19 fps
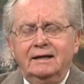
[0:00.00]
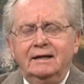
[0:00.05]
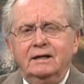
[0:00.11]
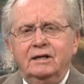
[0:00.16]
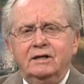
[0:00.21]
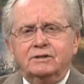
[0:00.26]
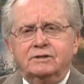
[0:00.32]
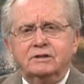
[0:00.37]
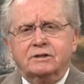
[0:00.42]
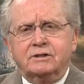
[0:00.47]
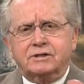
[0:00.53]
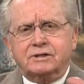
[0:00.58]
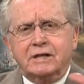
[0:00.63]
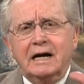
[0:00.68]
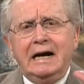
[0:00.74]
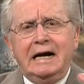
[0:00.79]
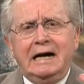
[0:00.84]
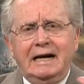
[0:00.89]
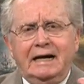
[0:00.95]
It is the
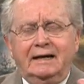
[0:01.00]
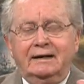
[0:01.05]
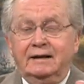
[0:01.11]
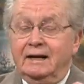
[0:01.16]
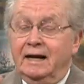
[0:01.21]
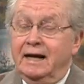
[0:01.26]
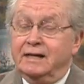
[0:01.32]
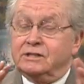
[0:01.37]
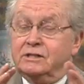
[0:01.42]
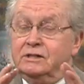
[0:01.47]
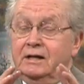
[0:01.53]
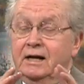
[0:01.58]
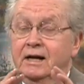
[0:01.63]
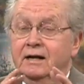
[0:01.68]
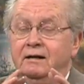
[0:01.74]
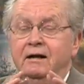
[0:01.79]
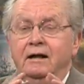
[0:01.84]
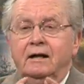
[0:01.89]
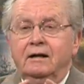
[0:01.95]
sign. It hasn't
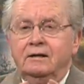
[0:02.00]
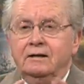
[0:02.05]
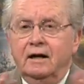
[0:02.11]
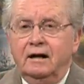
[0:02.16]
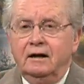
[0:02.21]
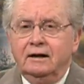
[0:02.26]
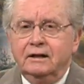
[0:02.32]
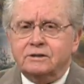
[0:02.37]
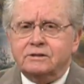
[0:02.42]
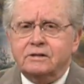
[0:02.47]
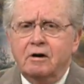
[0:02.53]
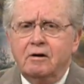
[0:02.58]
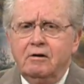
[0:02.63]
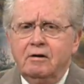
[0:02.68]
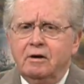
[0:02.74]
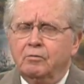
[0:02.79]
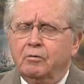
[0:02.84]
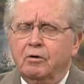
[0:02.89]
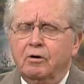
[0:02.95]
yet done its
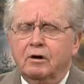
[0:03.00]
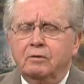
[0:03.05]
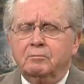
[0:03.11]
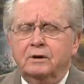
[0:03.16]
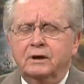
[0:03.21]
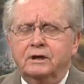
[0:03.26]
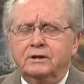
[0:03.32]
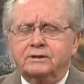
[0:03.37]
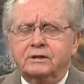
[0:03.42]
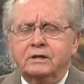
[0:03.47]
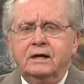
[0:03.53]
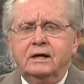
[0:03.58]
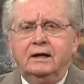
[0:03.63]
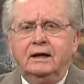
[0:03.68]
dirty work, but it's,